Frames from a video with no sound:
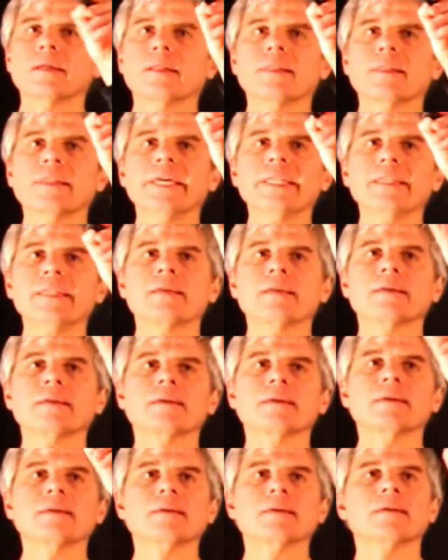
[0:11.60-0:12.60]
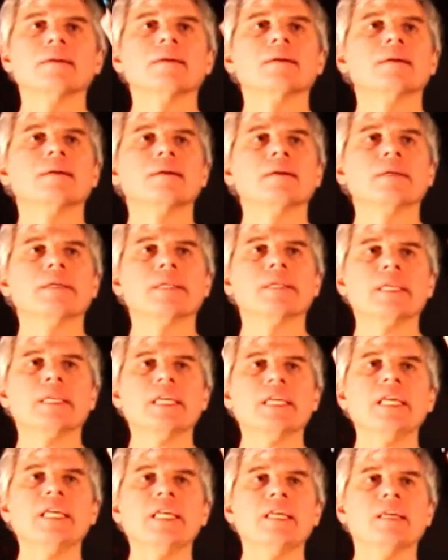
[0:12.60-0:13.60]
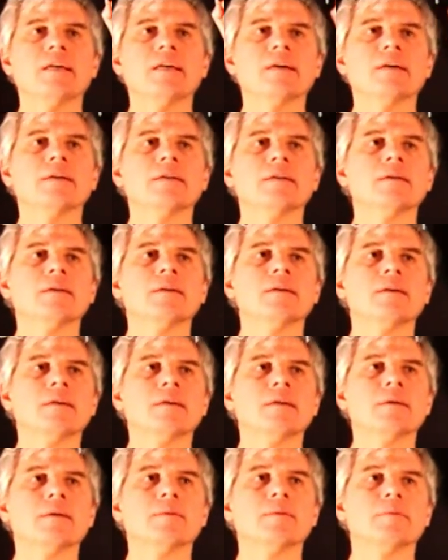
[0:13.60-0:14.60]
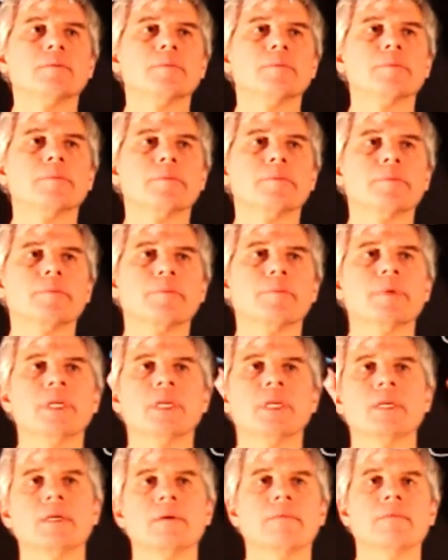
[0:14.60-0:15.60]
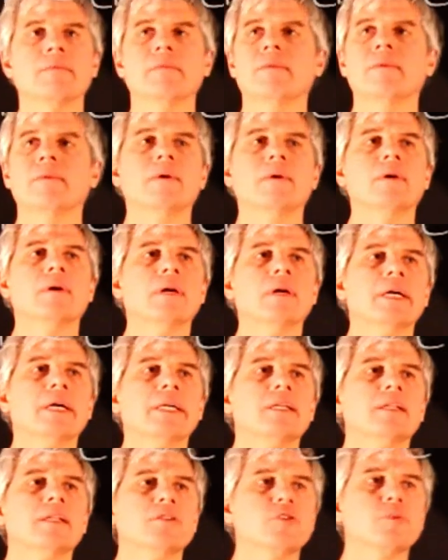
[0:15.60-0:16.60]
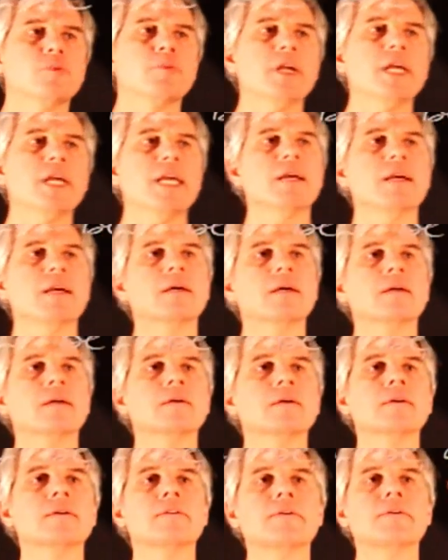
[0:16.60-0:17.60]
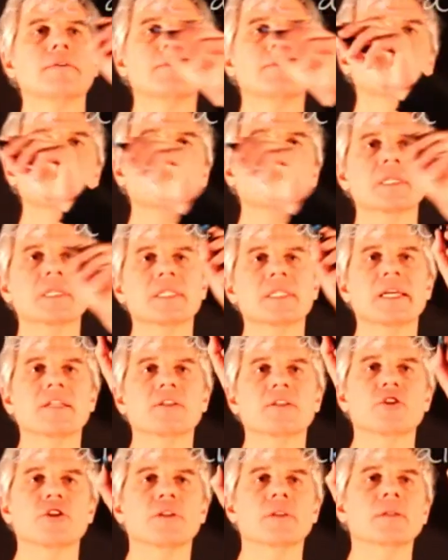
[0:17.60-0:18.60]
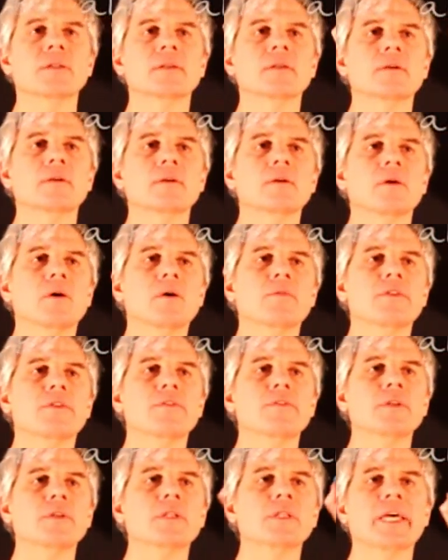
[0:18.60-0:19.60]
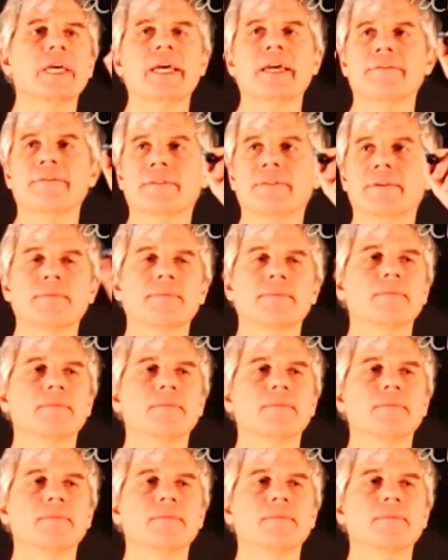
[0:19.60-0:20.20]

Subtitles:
Let E be an algebraic field extension of the field F.